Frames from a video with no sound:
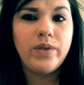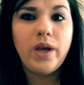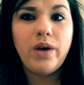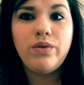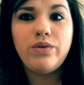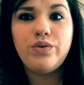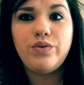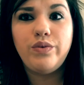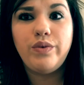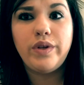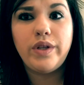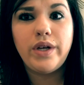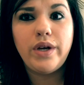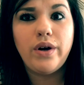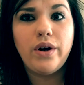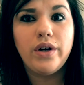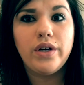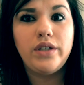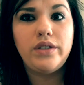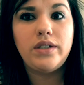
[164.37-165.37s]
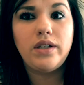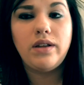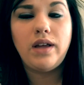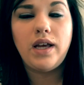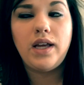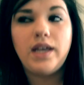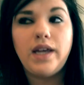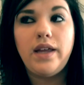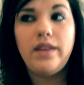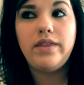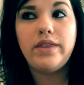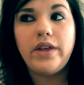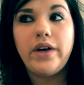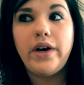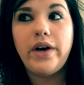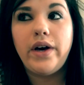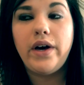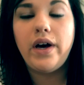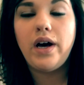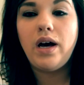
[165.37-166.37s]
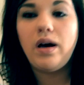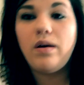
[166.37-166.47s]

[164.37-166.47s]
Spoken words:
it was really hard to like get the